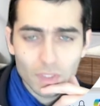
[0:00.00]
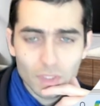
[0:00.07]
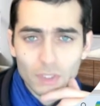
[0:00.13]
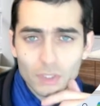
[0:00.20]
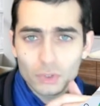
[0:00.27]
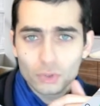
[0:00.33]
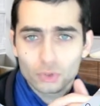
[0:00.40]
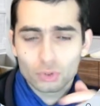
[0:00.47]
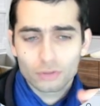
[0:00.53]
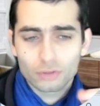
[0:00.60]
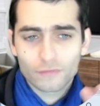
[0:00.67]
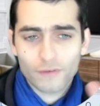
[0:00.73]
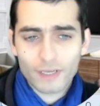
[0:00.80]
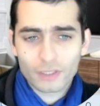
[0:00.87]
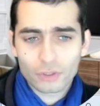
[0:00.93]
You should
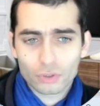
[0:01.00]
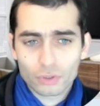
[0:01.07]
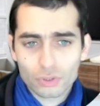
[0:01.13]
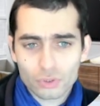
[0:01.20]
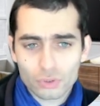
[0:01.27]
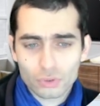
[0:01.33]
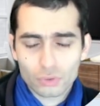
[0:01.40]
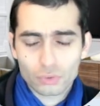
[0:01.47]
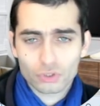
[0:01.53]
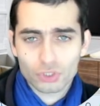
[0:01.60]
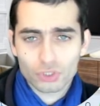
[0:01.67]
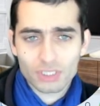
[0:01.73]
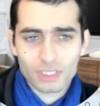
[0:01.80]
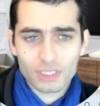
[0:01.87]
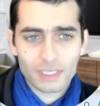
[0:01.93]
find those two. Just
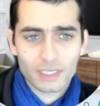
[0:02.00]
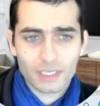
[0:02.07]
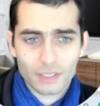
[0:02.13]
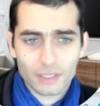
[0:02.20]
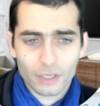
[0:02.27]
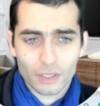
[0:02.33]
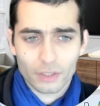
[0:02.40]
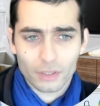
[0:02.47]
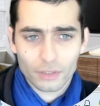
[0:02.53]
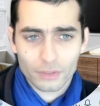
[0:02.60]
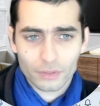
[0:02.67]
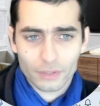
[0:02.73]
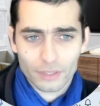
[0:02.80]
click on